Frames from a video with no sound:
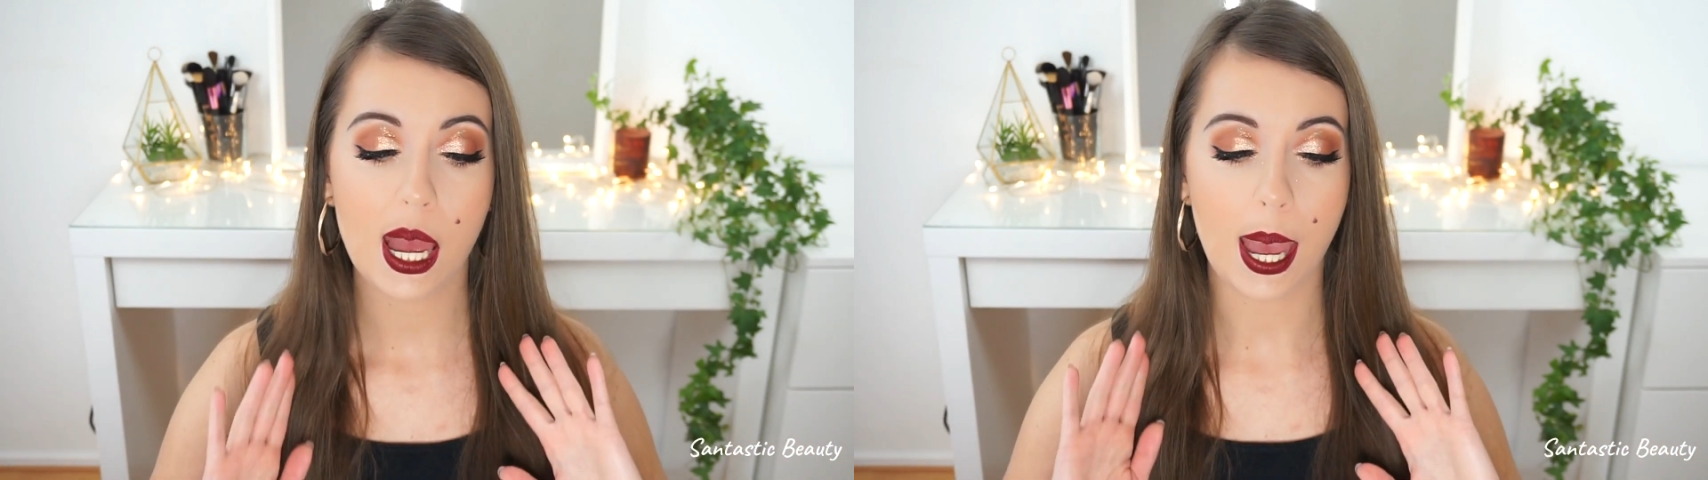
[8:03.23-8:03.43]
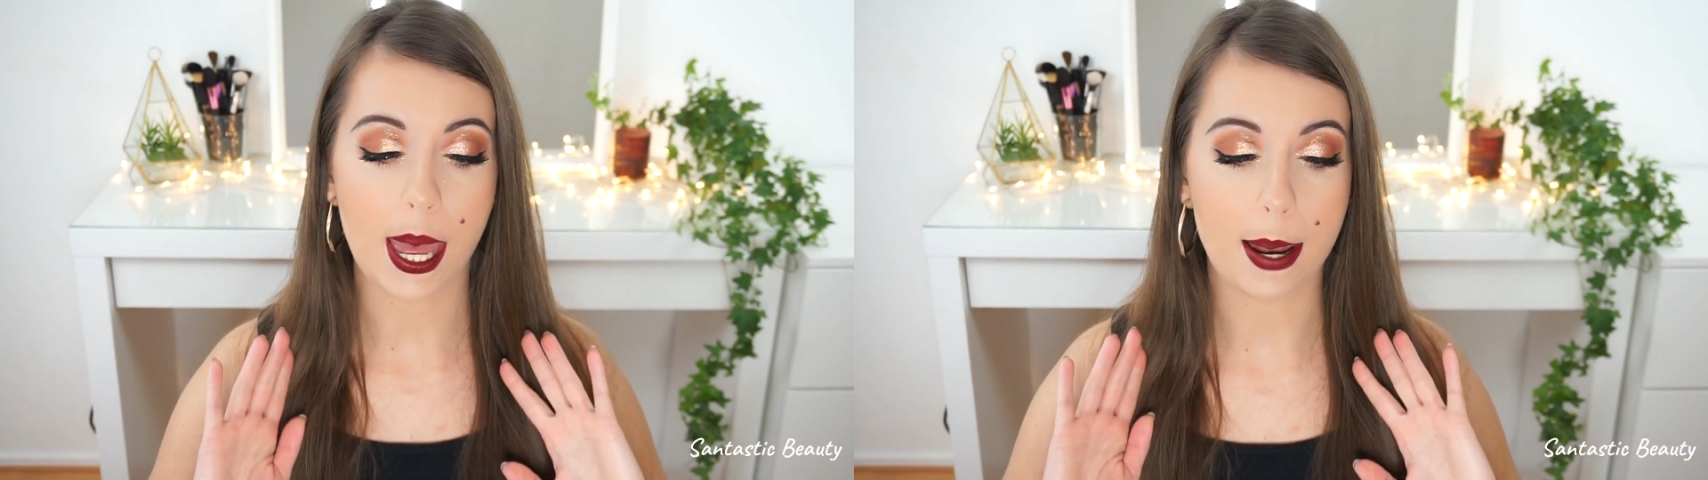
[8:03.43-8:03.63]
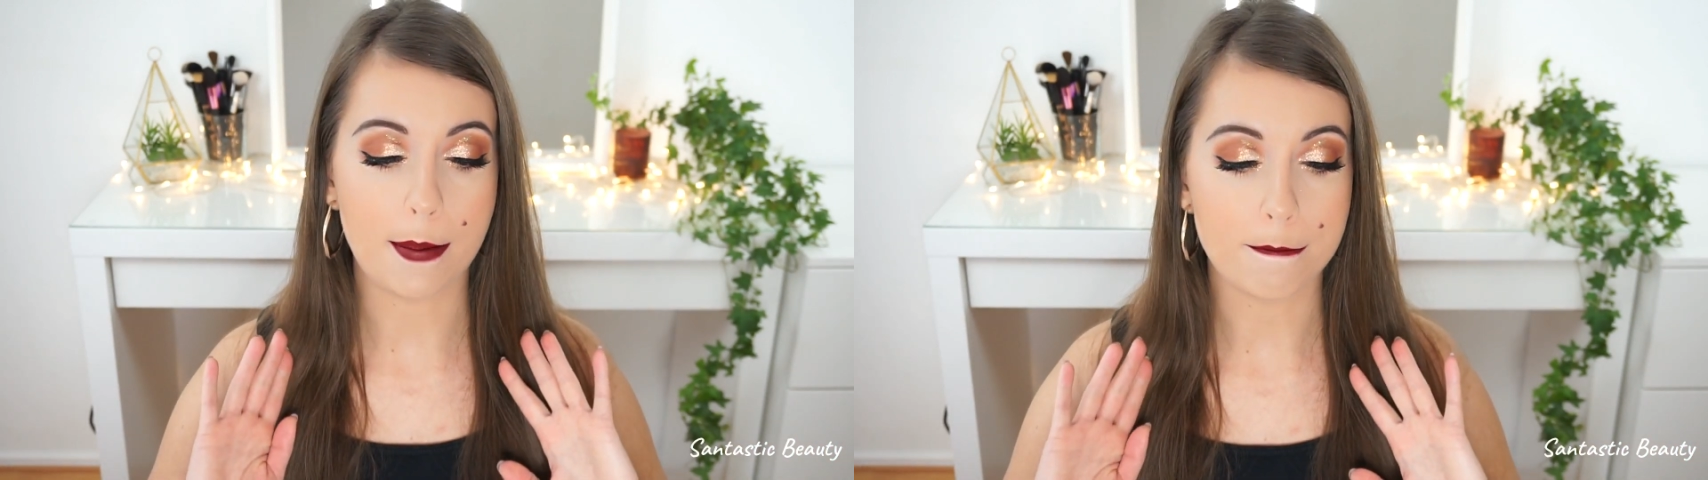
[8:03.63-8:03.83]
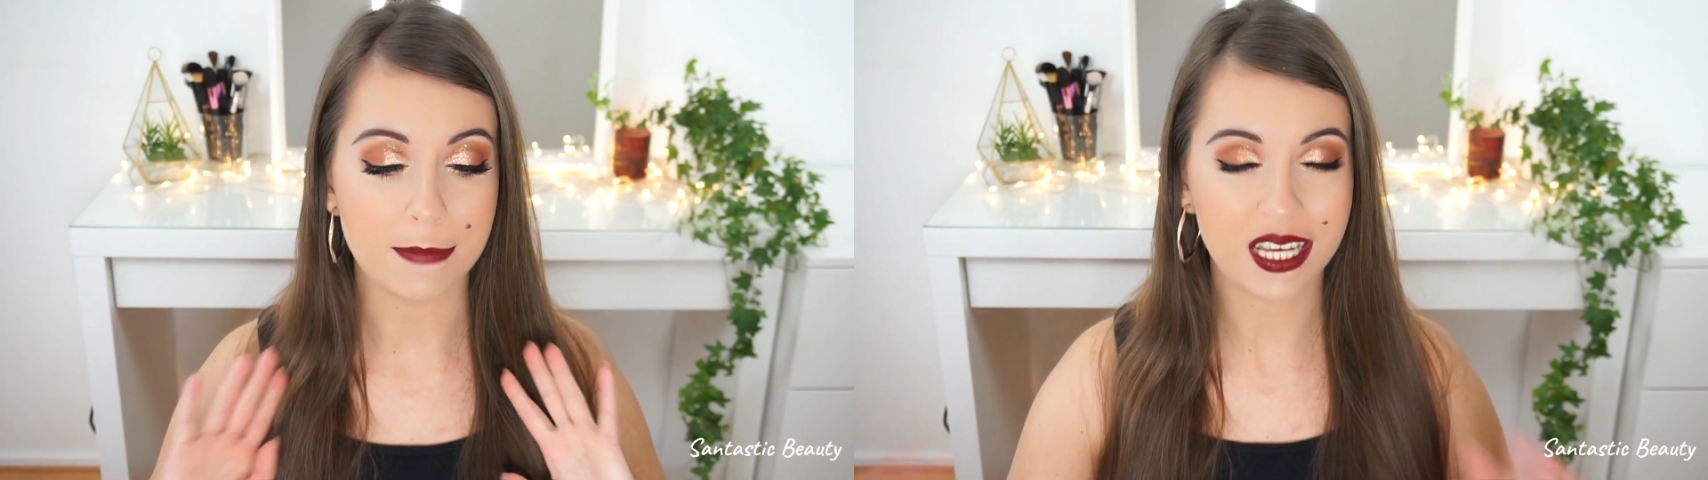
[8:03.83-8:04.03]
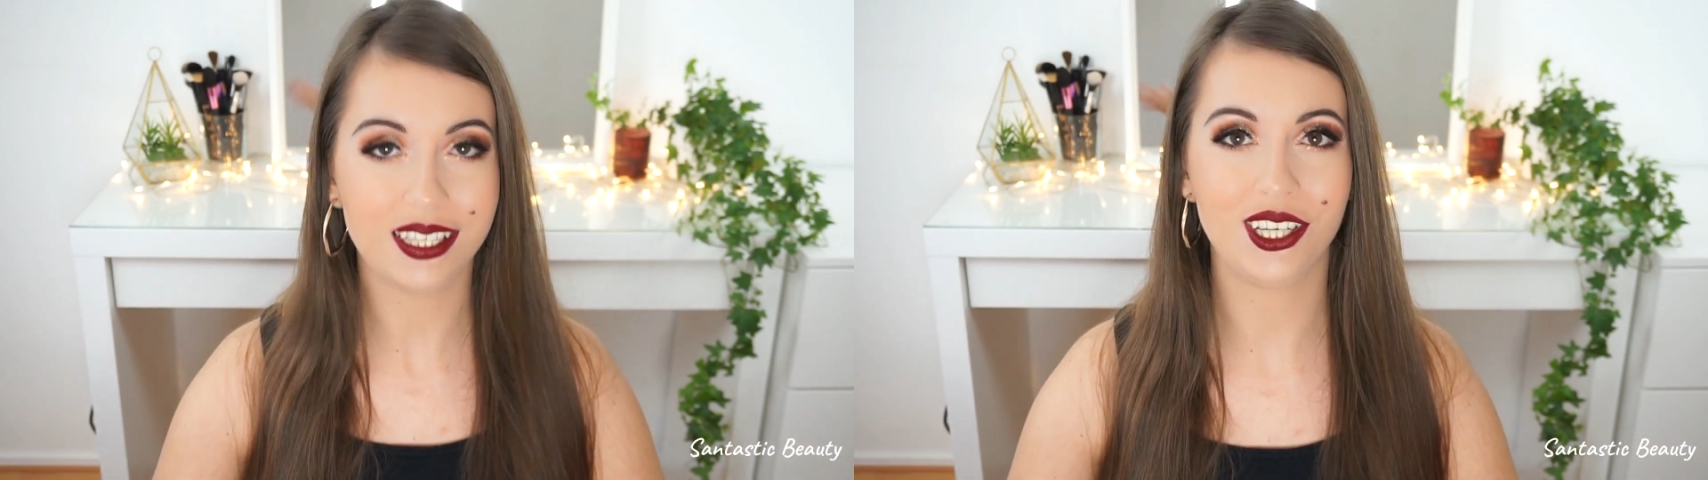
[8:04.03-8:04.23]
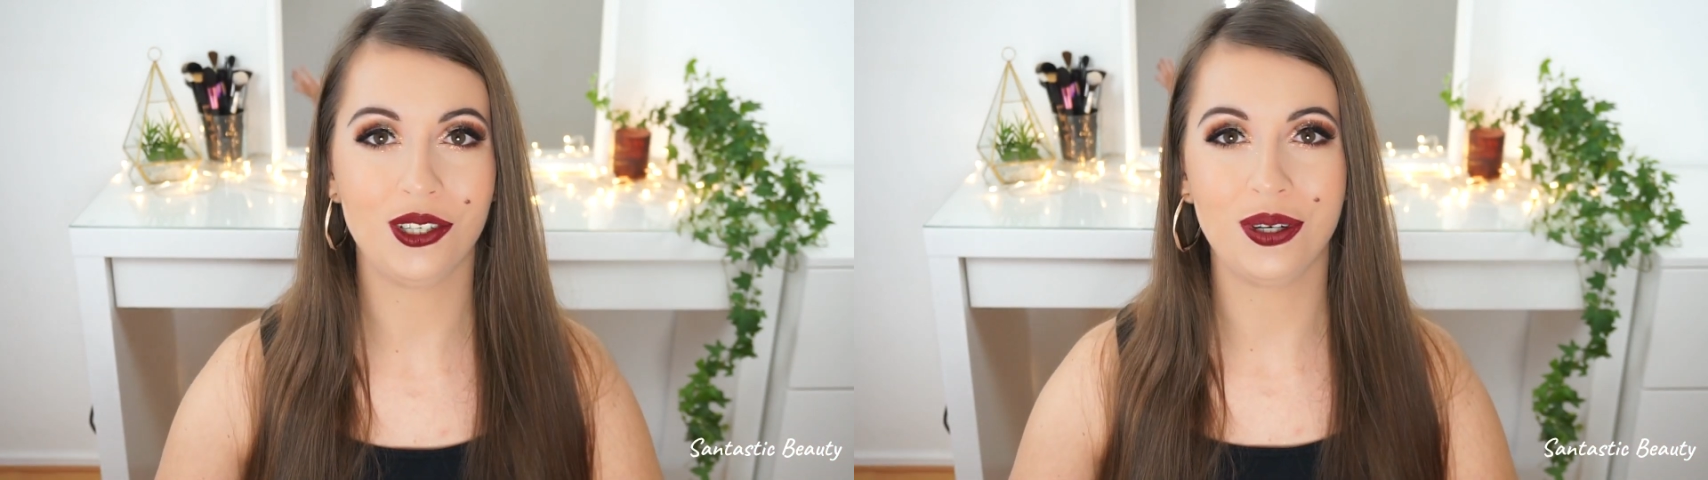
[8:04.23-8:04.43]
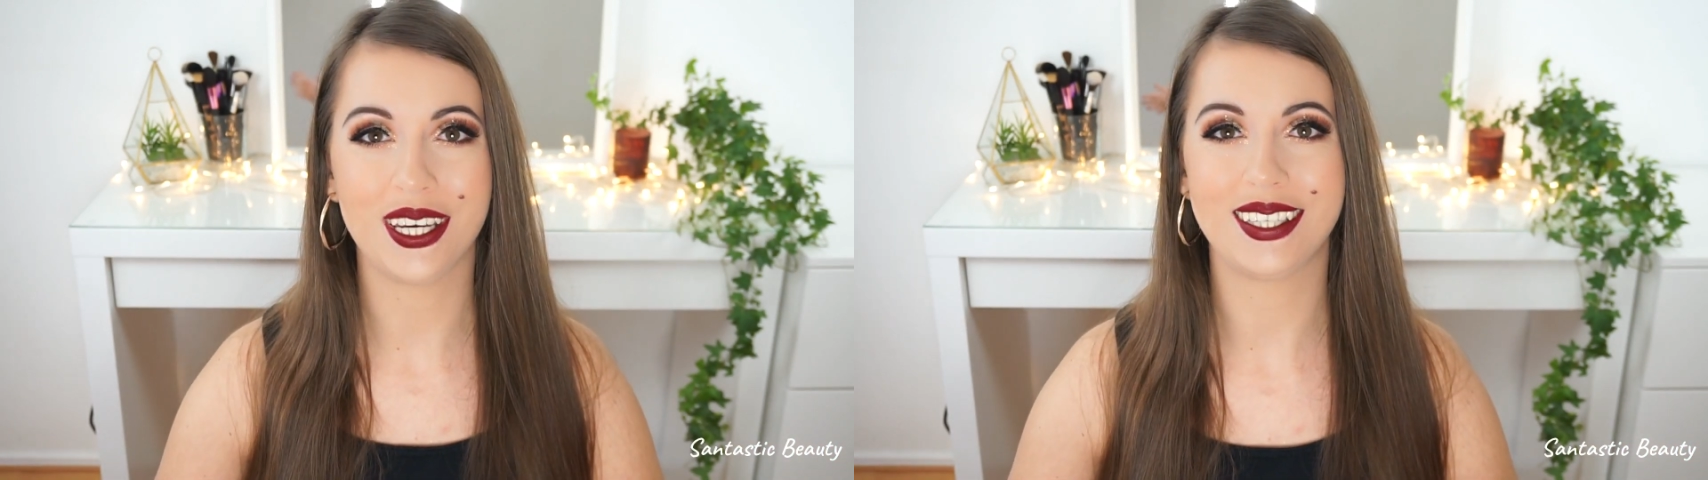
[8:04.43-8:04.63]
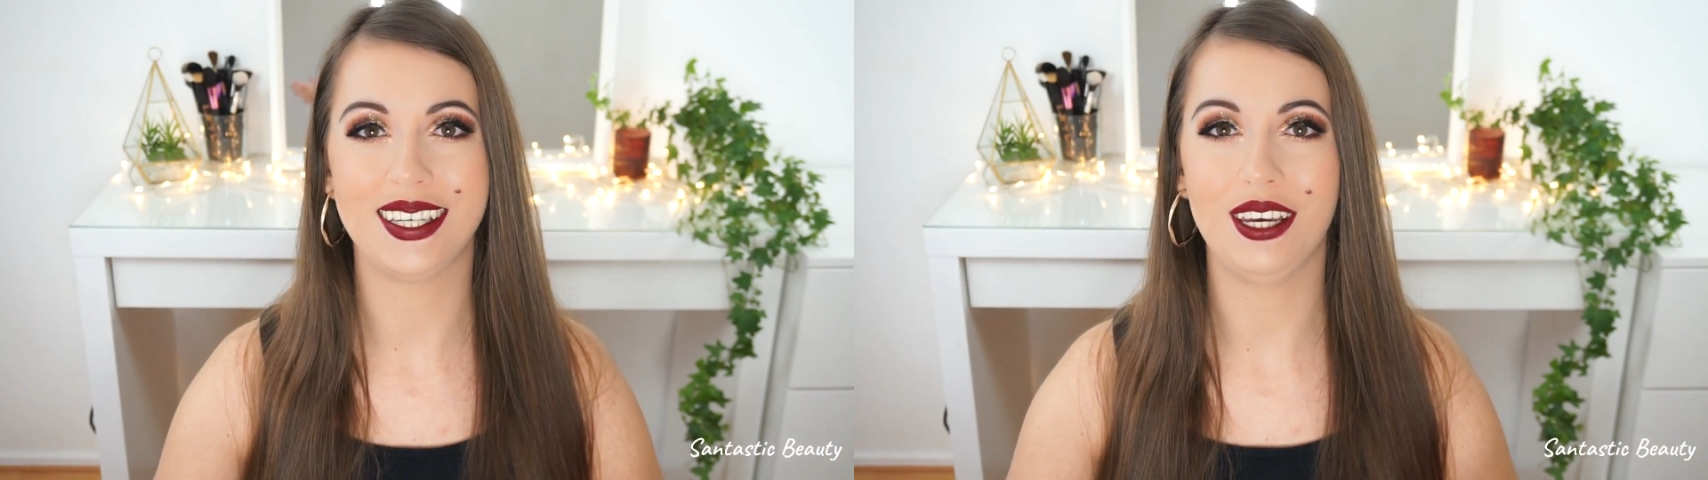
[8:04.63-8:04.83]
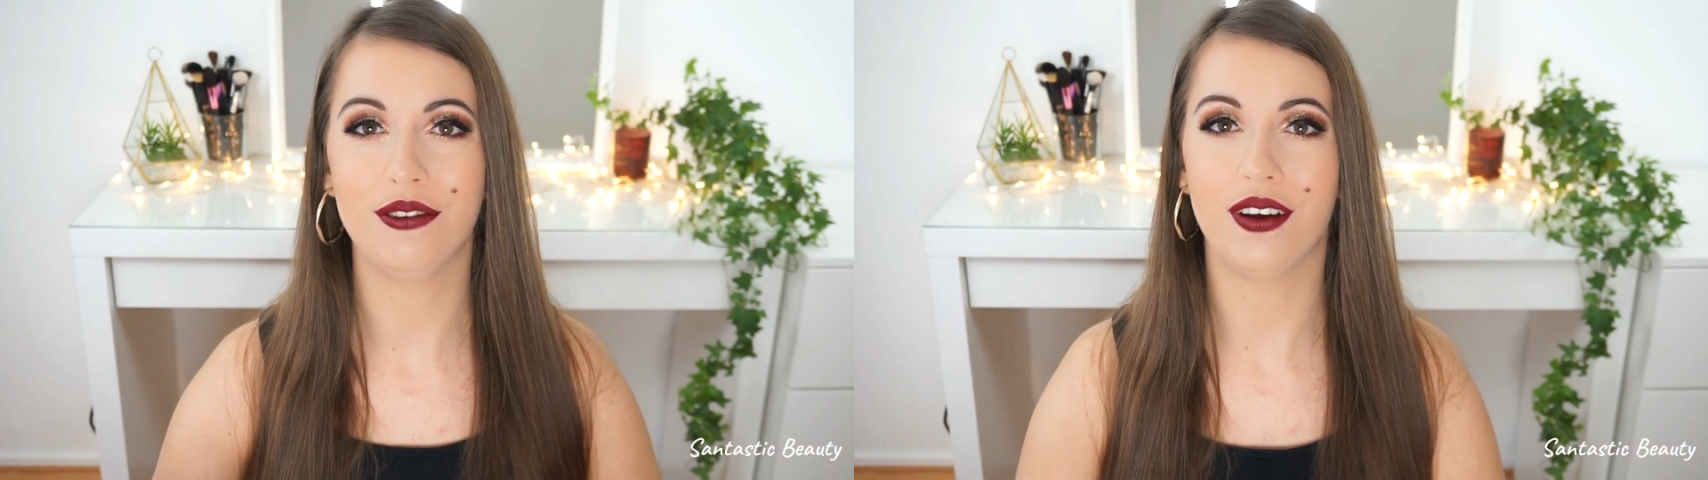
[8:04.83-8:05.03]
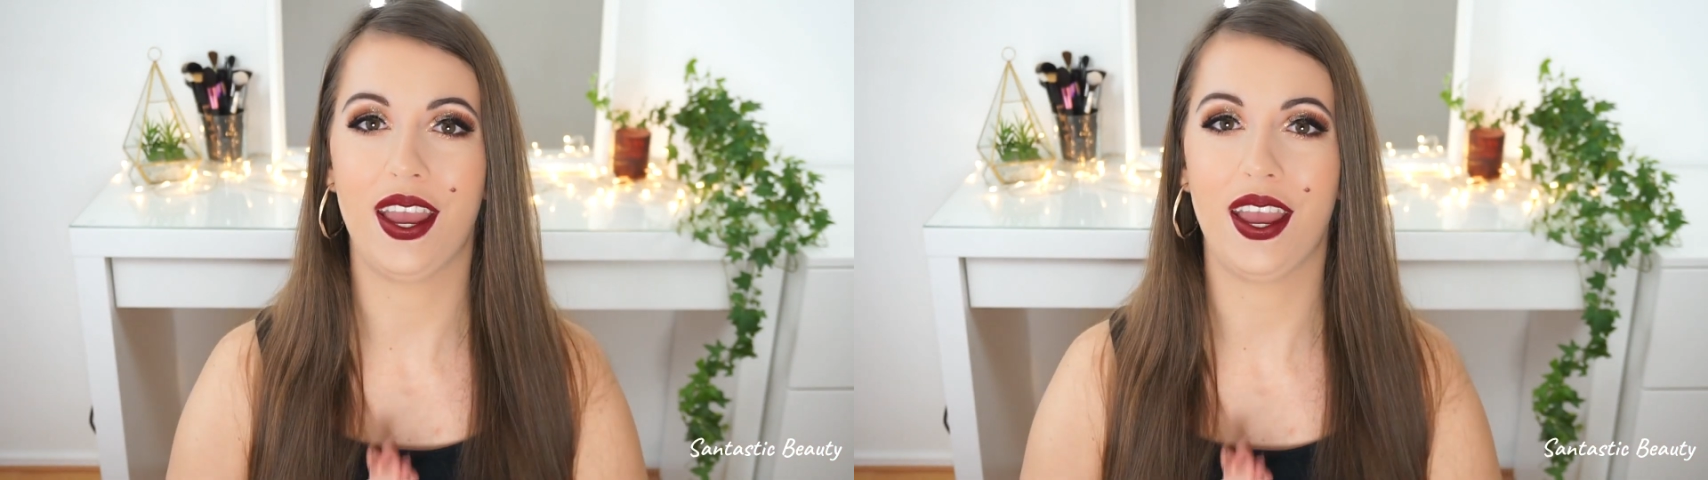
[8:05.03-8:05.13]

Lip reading: an amazing New Year's Eve,